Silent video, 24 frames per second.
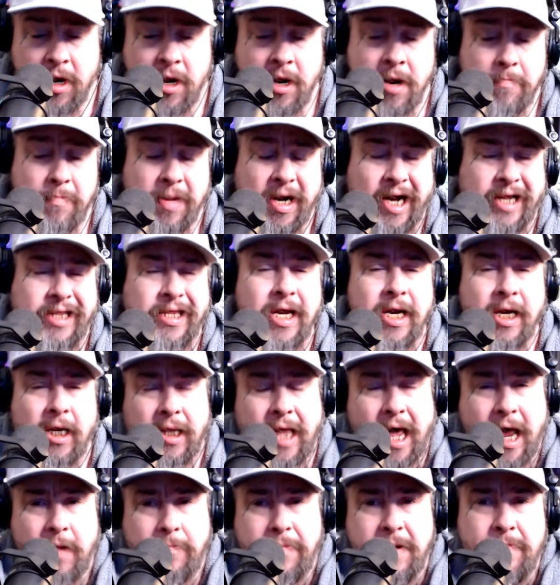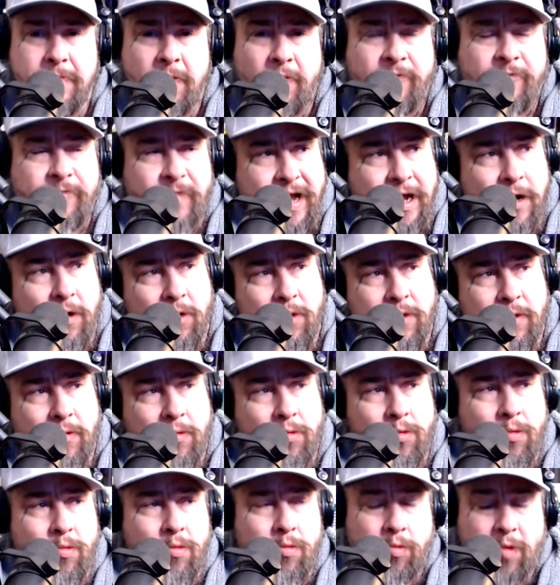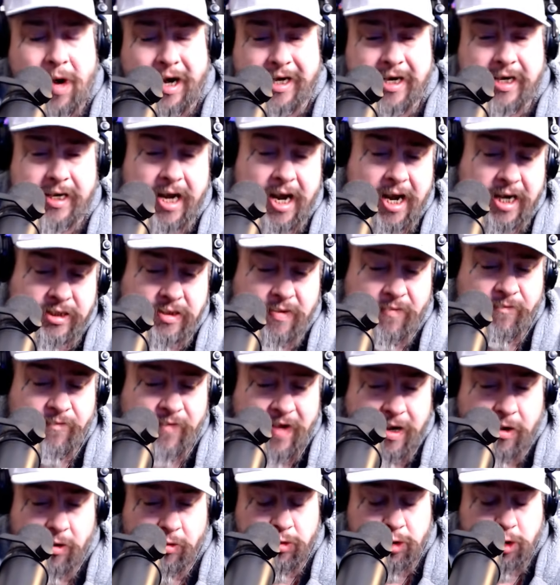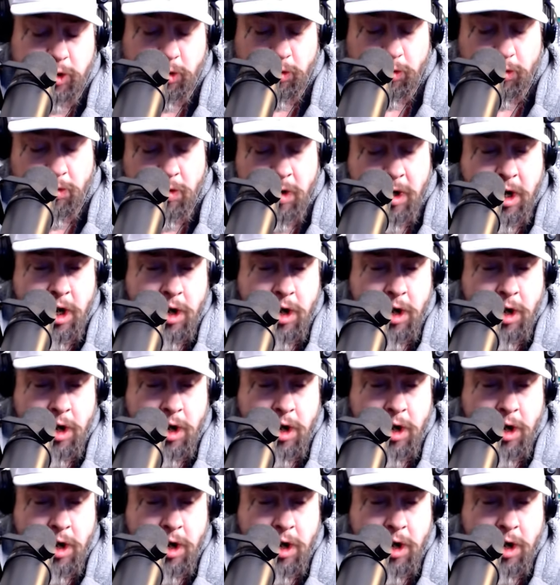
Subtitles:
But I think a lot of people fail to recognize and fail to